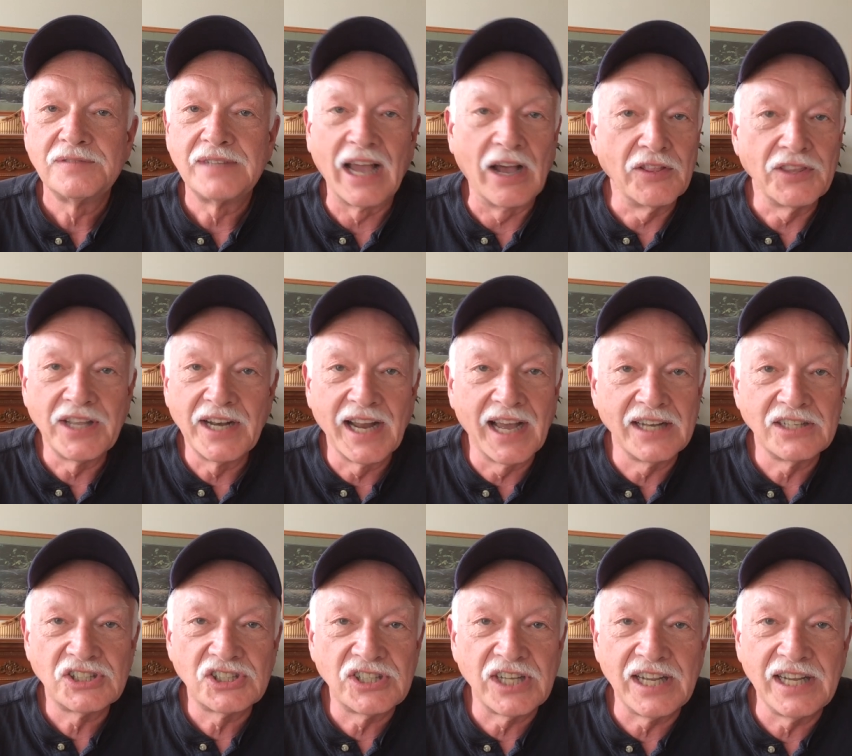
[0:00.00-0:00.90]
down the
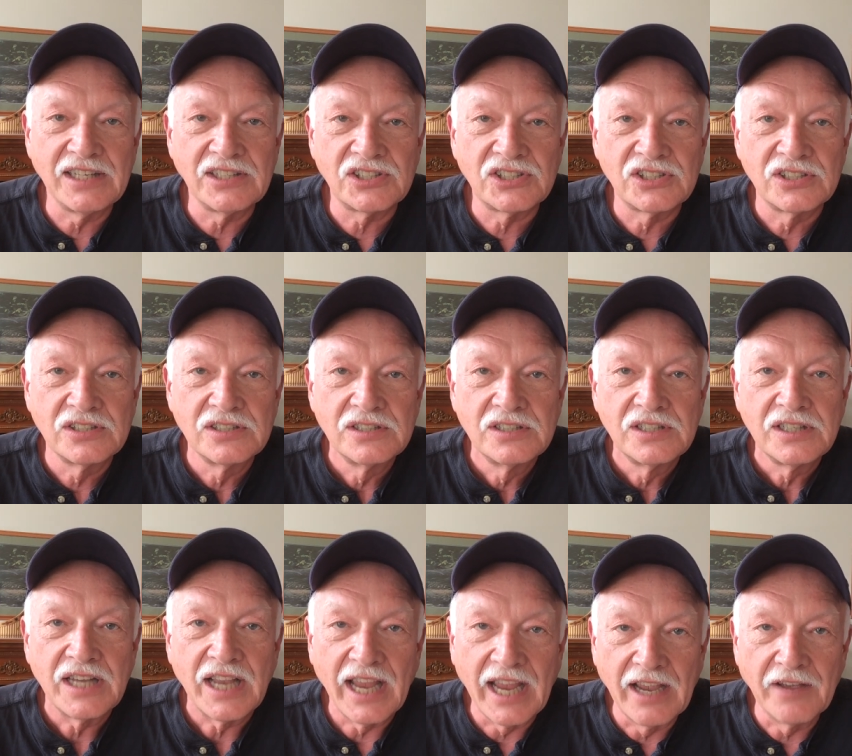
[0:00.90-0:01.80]
United States
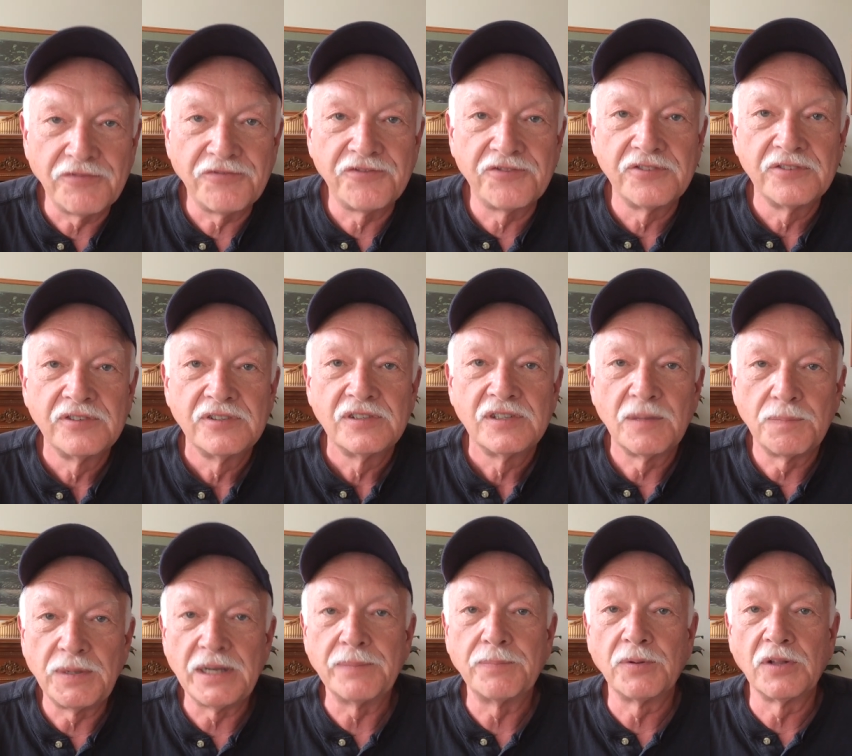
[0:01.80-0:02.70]
if
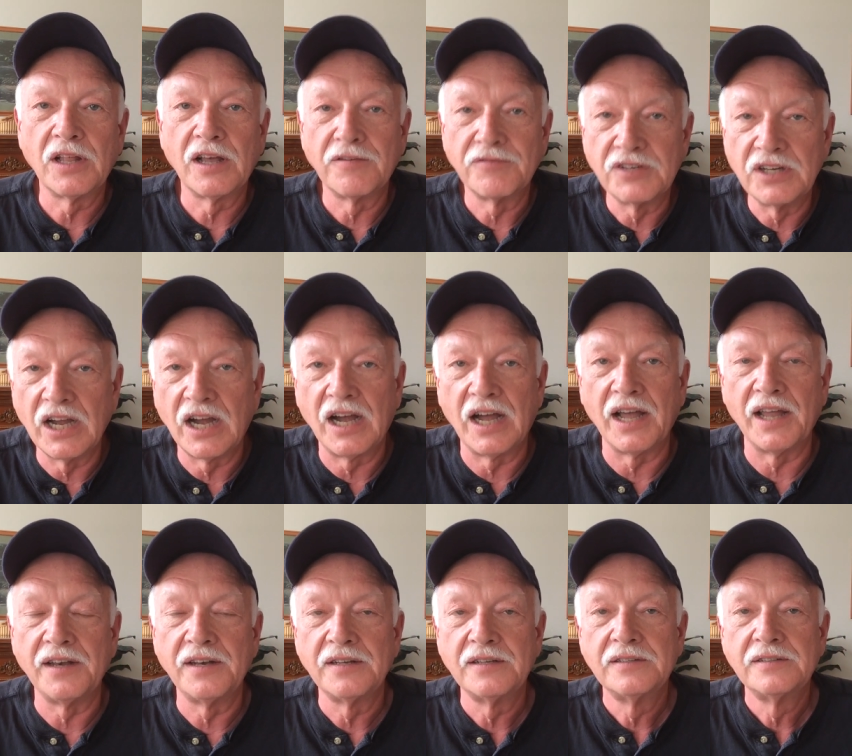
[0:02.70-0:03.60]
the people of
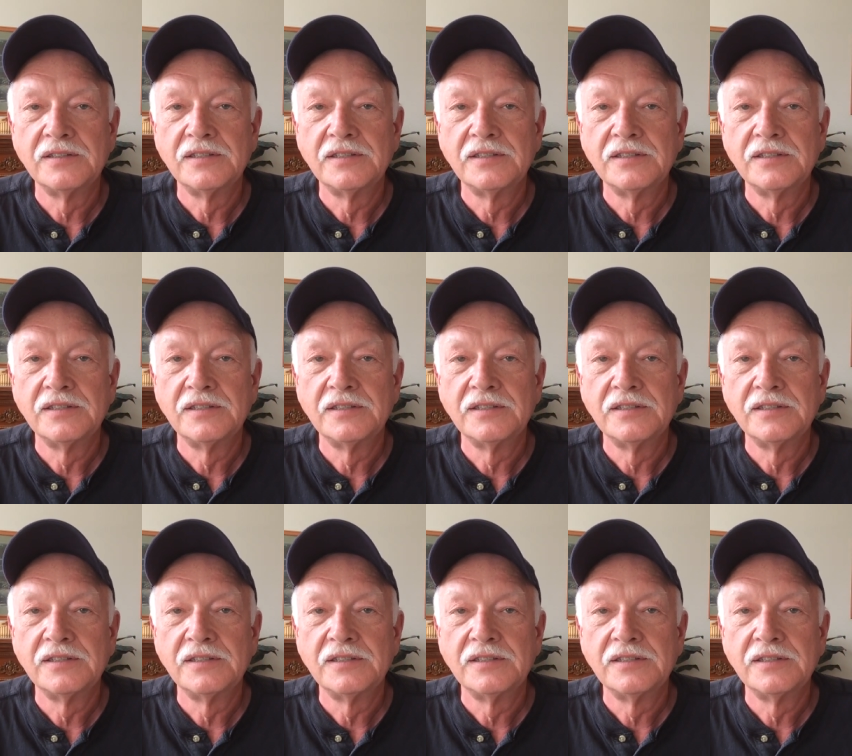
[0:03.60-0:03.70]
God